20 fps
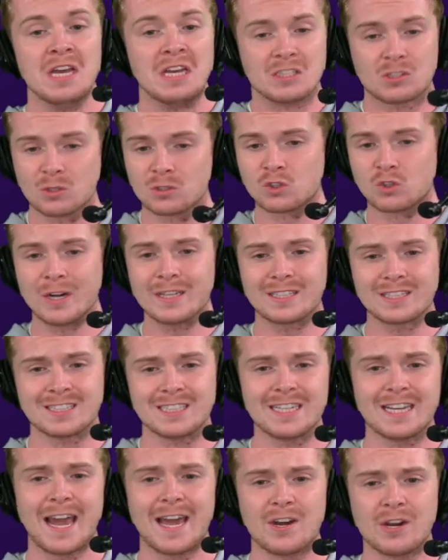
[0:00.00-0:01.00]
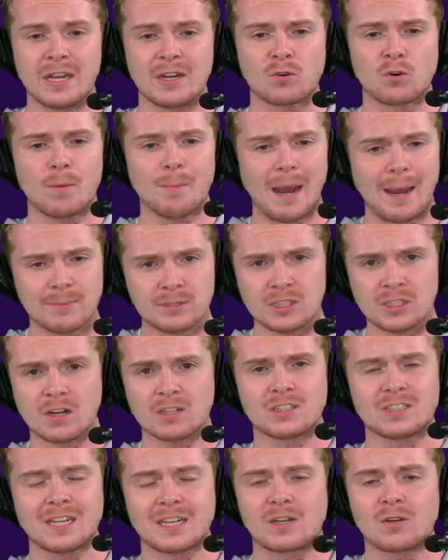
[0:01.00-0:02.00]
So it's great to see Ed Ingram, obviously our
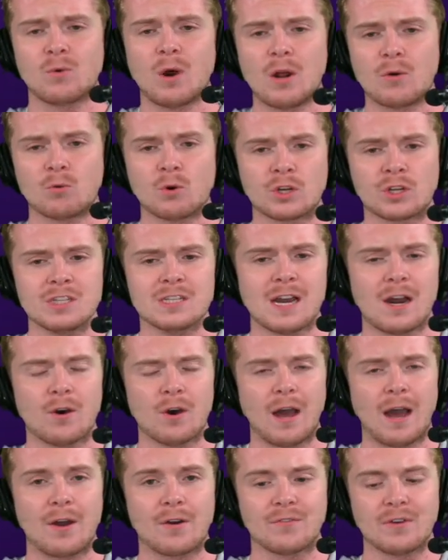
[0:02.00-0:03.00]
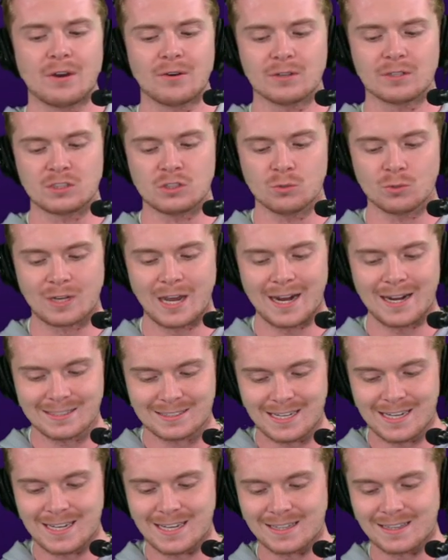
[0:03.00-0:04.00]
second-round rookie out of LSU, kind of
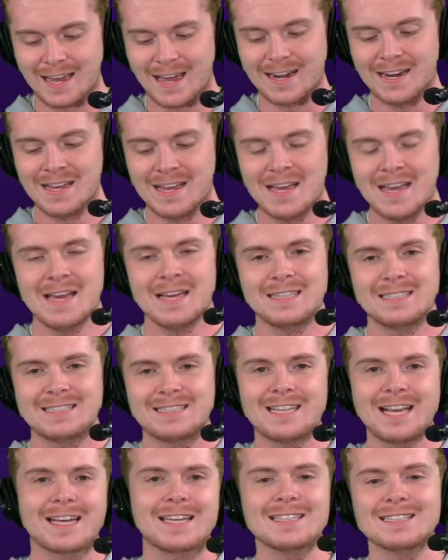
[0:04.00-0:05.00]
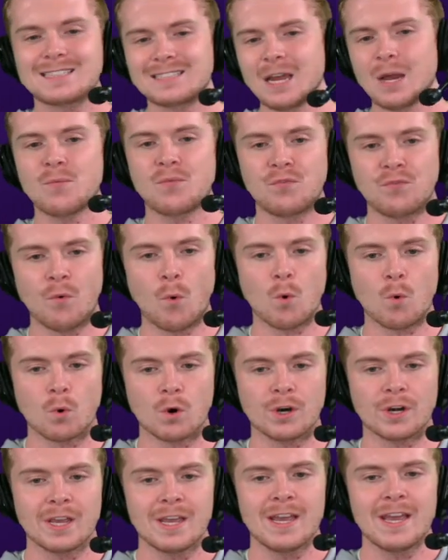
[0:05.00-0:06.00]
taking that second step
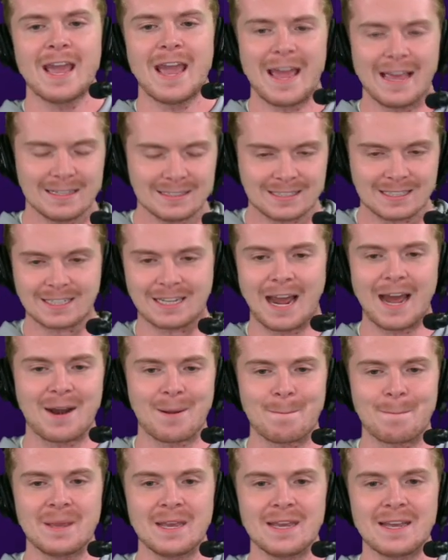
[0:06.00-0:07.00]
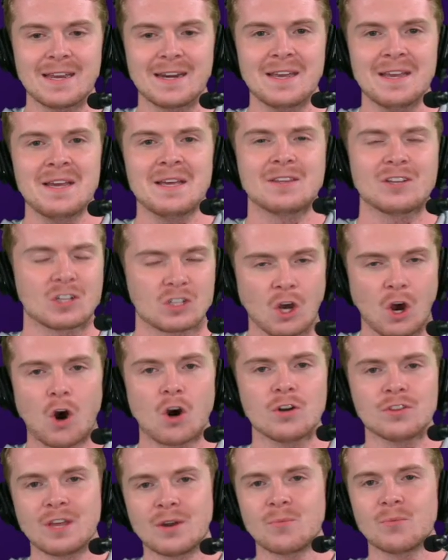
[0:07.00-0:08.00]
forward into kind of being the
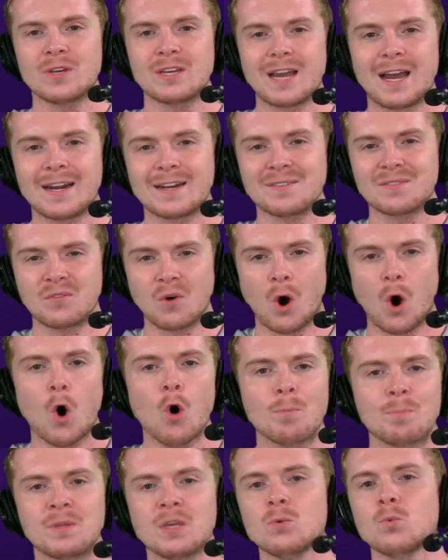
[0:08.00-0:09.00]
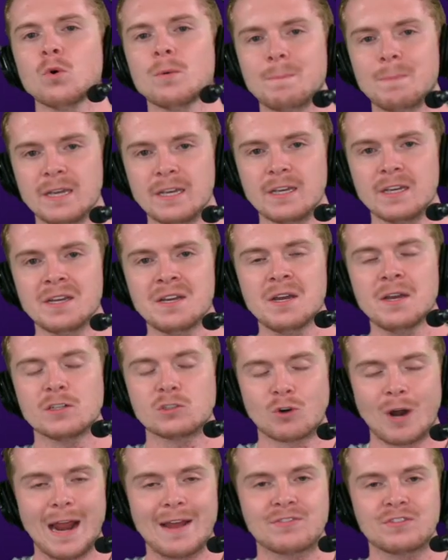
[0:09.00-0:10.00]
guard that we kind of hoped he would be
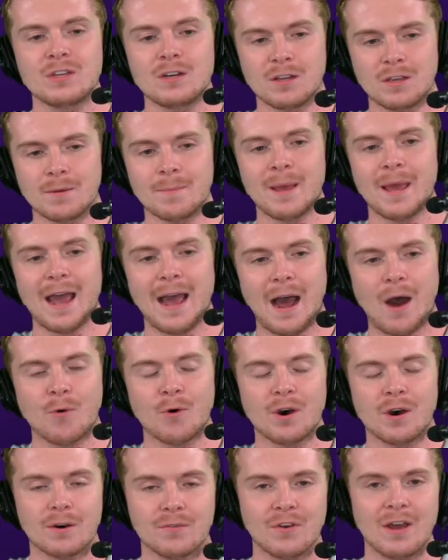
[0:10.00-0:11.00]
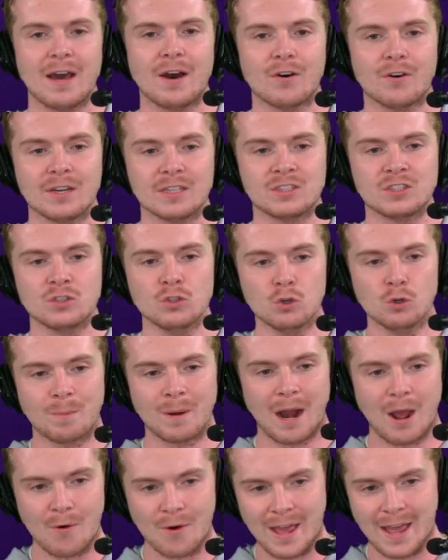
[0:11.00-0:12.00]
drafting him out of LSU.
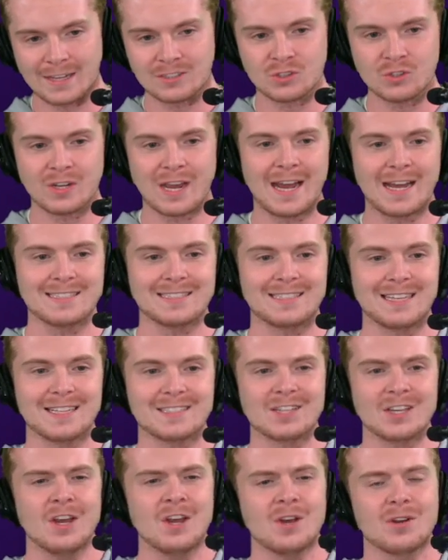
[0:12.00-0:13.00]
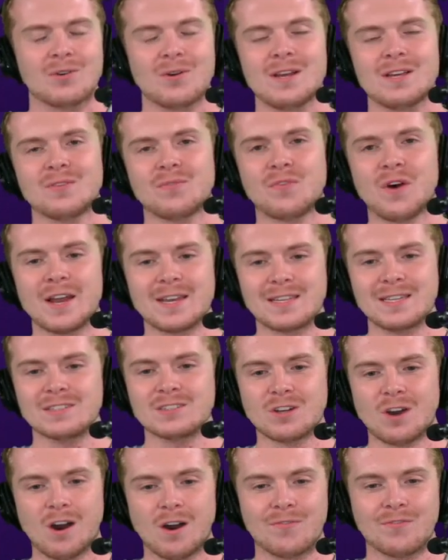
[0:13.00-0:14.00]
But I want to ask you guys this. Grade the Vikings
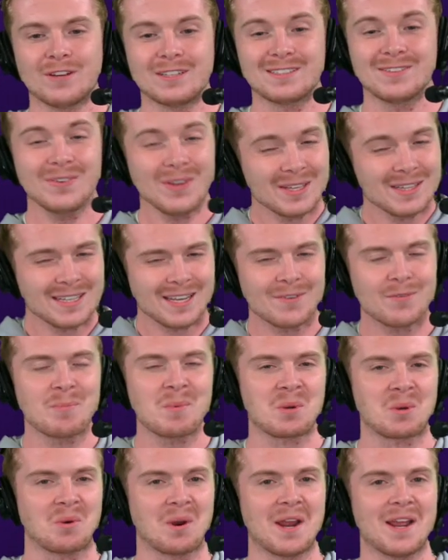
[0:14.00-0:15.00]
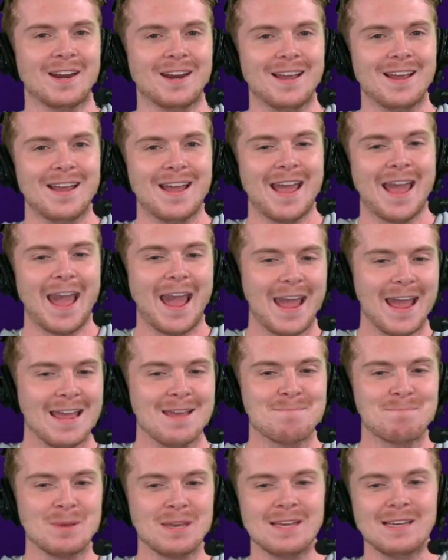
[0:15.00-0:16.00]
offense. If you had to give them a grade,
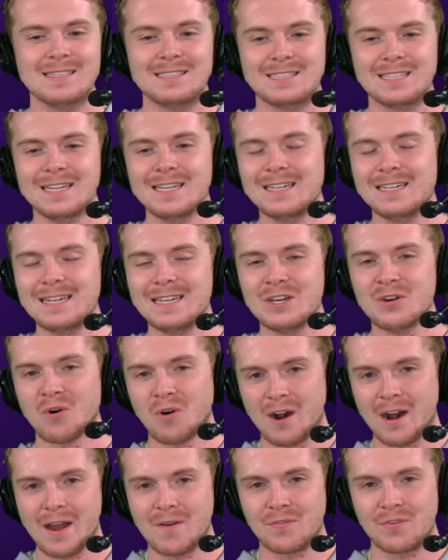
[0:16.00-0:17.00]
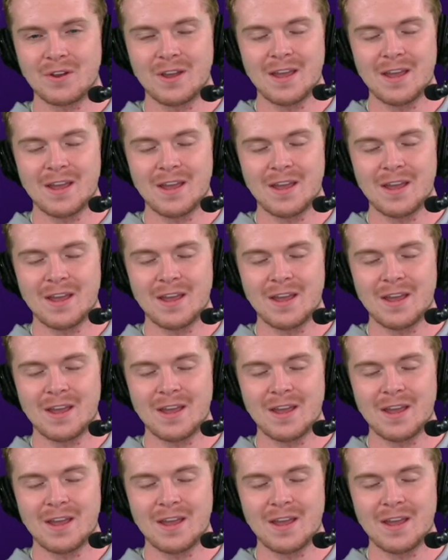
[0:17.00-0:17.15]
A, B, C, D, or F.